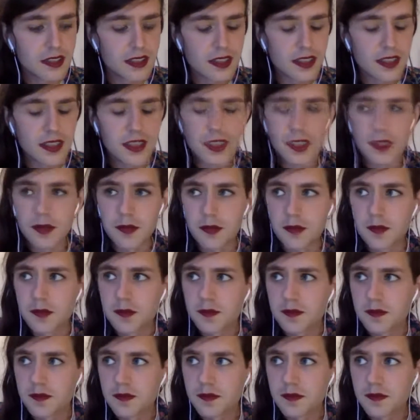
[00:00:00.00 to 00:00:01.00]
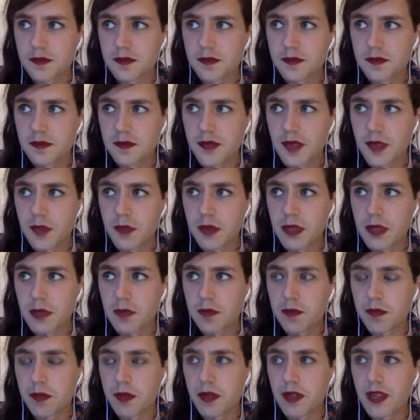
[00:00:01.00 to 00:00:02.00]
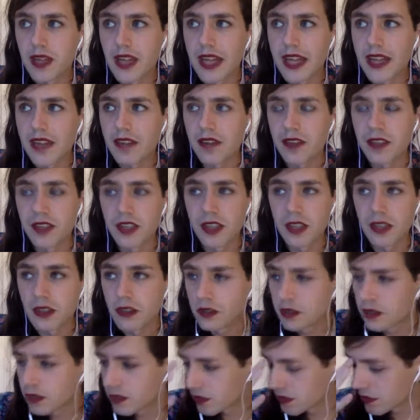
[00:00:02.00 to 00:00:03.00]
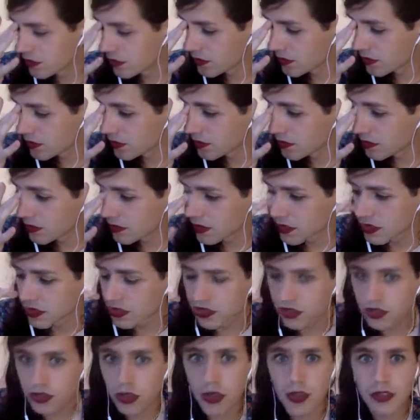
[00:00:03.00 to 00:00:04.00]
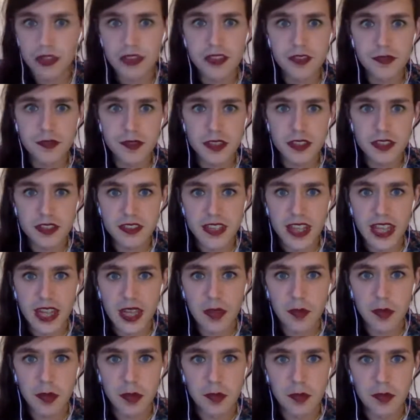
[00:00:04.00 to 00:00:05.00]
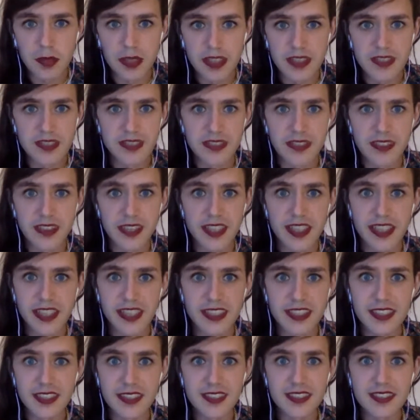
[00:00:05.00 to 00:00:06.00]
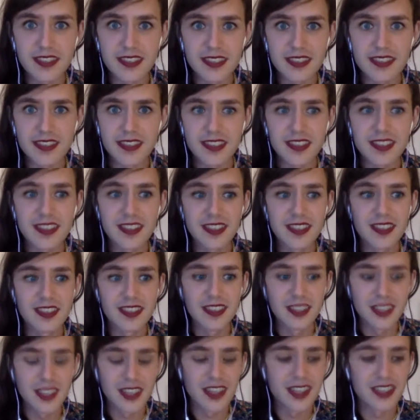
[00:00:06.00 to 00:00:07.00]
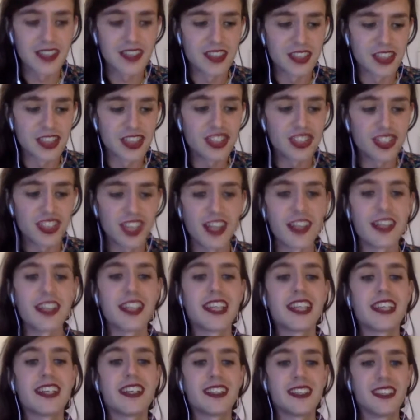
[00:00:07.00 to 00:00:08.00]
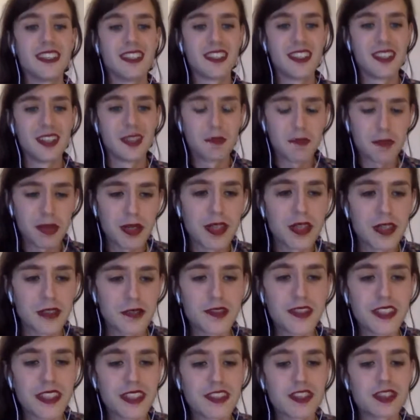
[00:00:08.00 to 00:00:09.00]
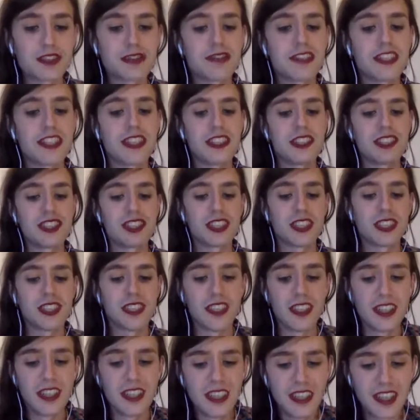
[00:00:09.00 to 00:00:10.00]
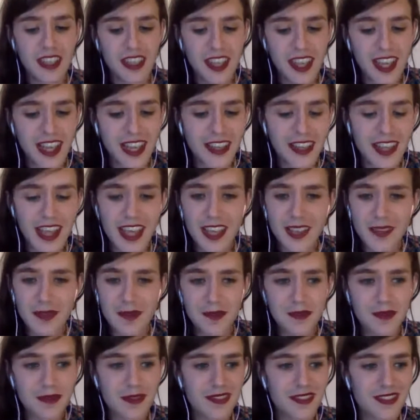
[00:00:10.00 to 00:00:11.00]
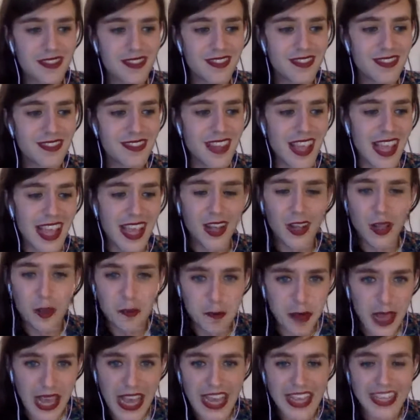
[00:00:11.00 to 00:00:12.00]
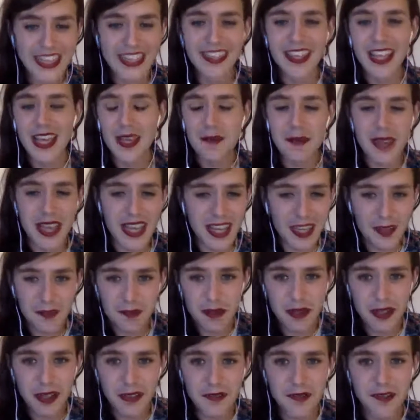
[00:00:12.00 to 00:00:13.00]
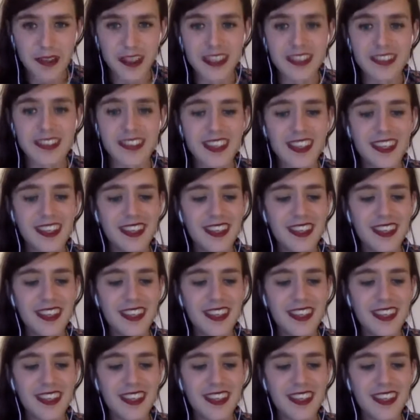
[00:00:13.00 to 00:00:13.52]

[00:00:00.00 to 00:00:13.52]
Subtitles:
the people. I don't know. The Strokes' first album is like a stunning, perfect creation, and they held back and they made it perfect.